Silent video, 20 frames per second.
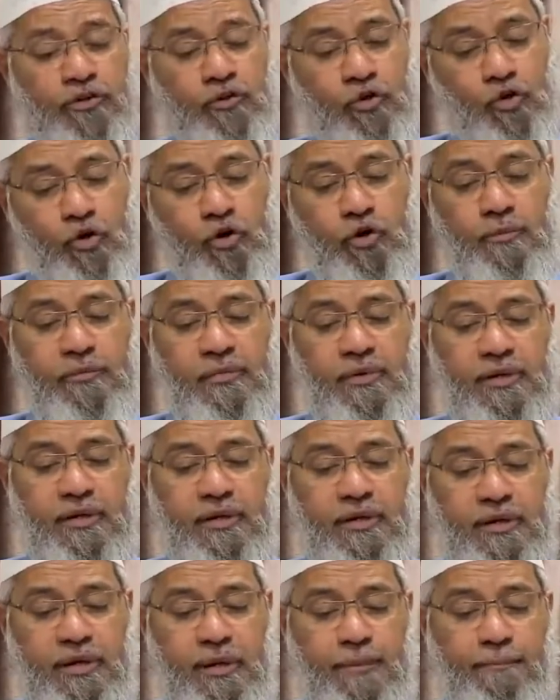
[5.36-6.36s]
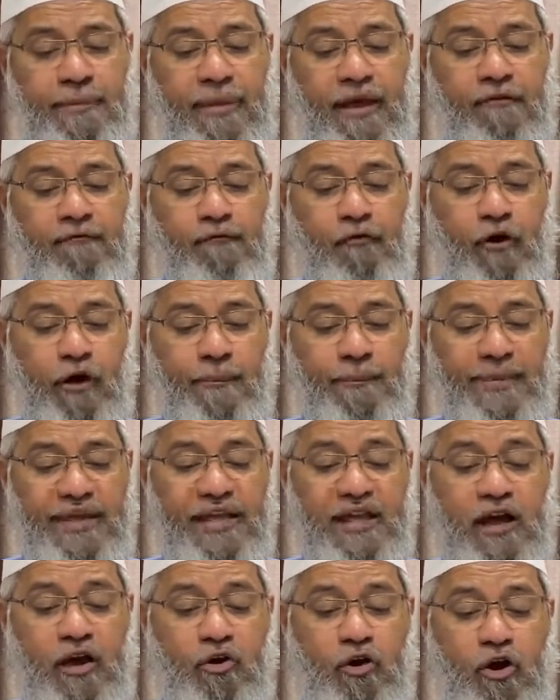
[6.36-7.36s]
at home by
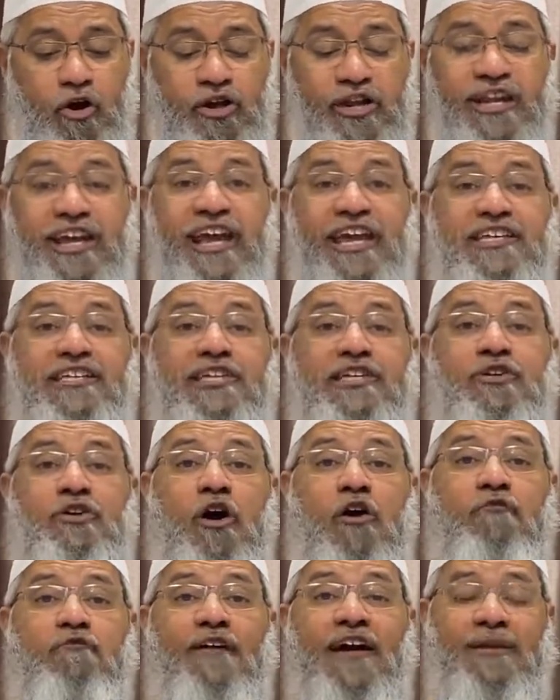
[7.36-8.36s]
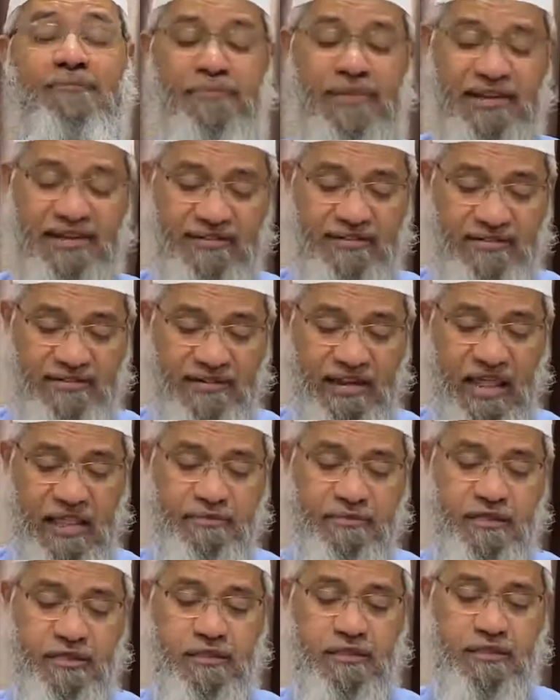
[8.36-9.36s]
forming a congregation of 5 men?
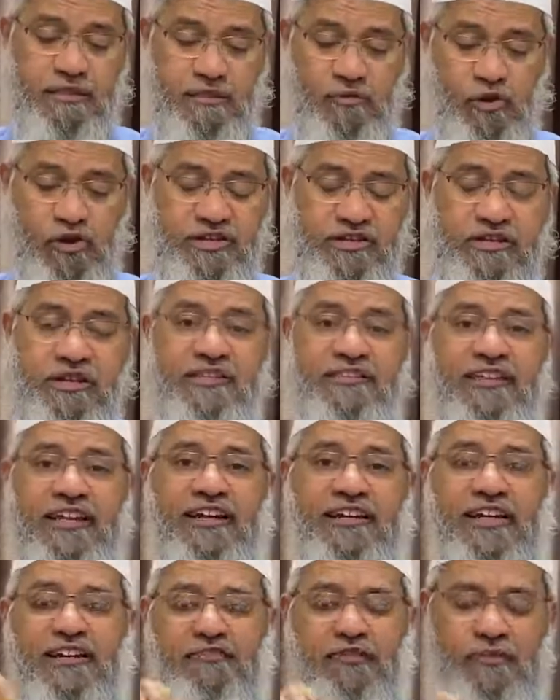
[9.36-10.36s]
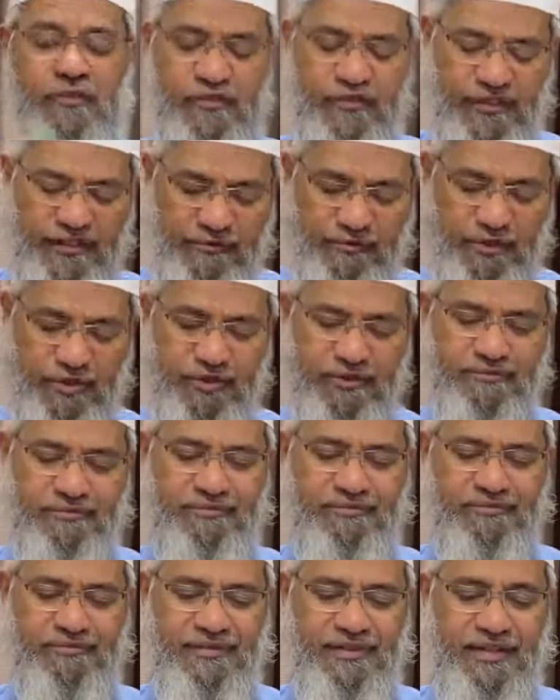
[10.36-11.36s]
And this question is selected from the Facebook.
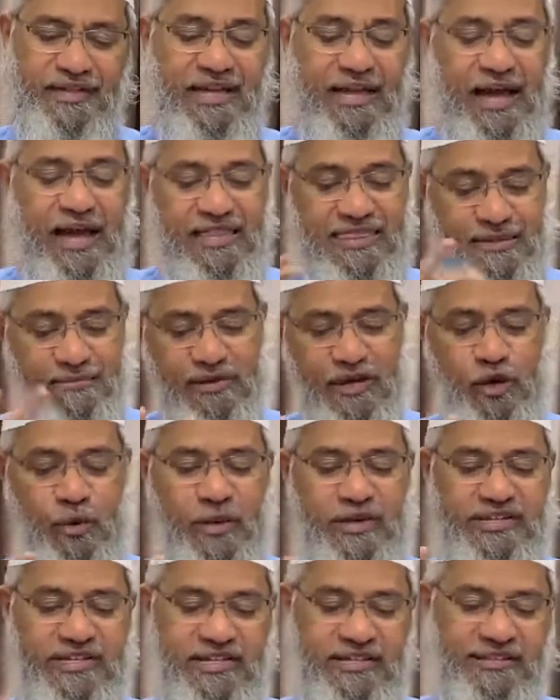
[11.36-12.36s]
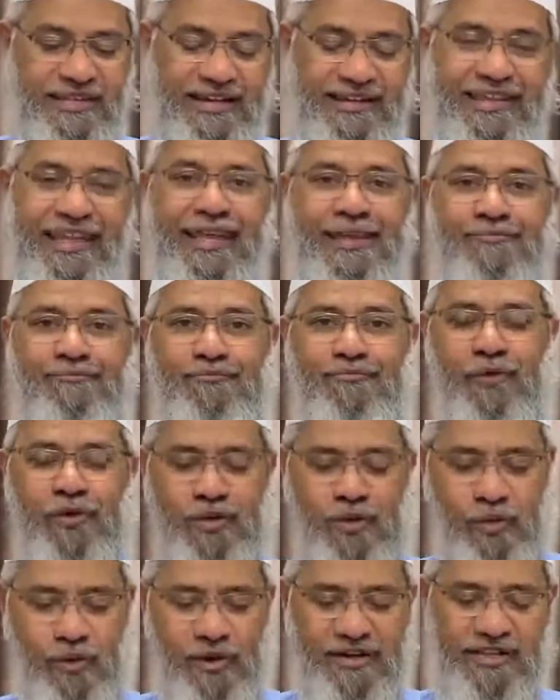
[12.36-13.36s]
A similar question that came
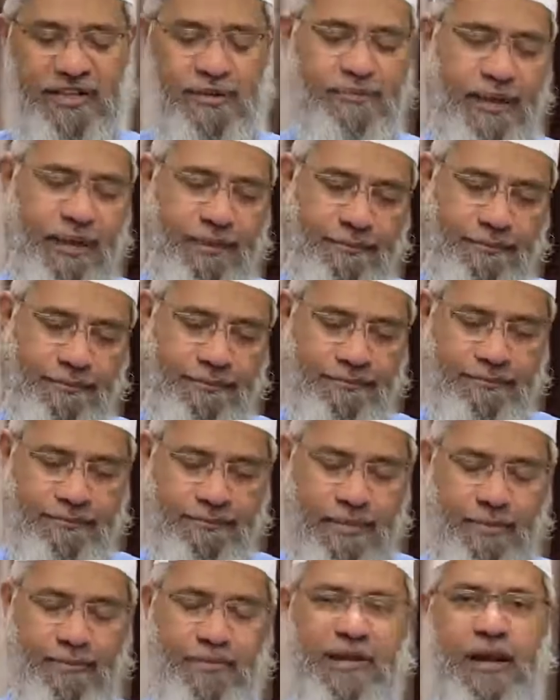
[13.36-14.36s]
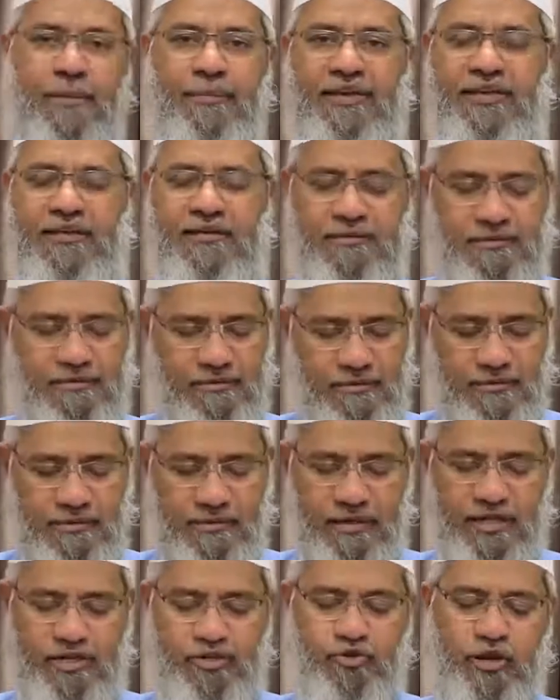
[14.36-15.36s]
on the WhatsApp, I'm clubbing
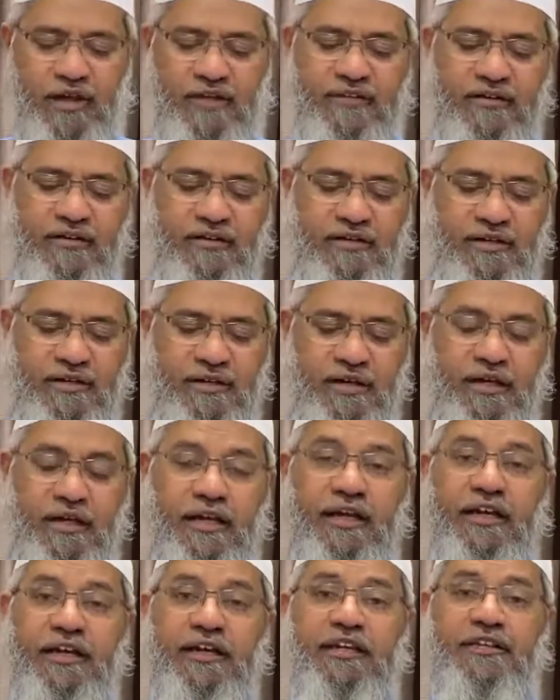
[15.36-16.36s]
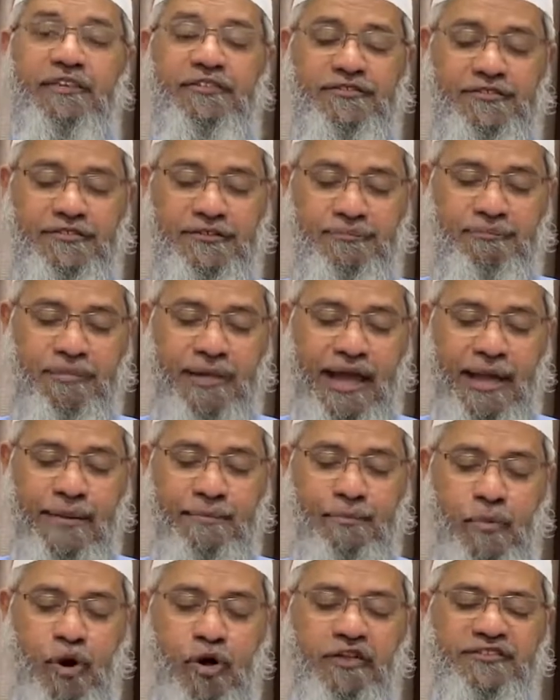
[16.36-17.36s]
it together, is by
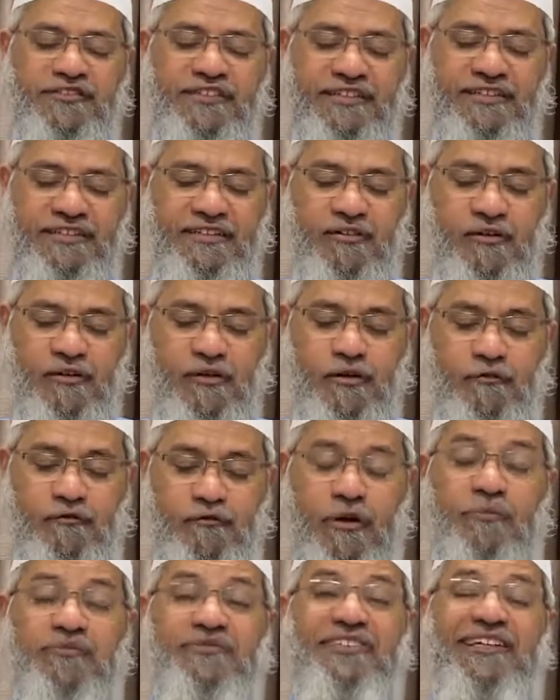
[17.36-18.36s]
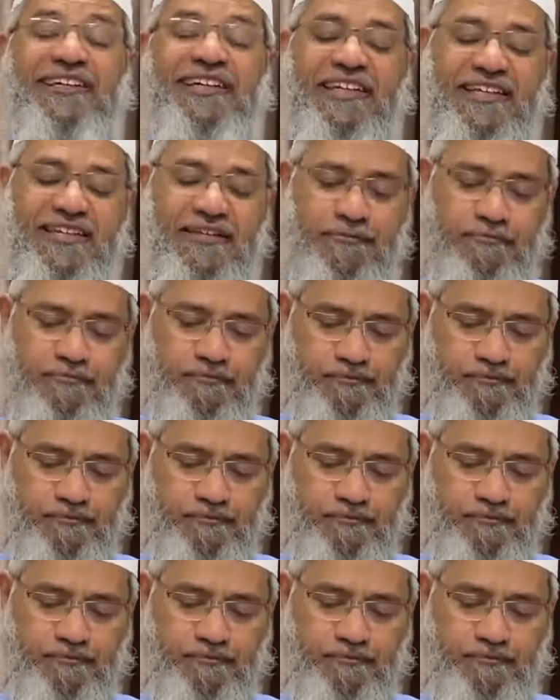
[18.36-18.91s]
Mohsin from Sydney.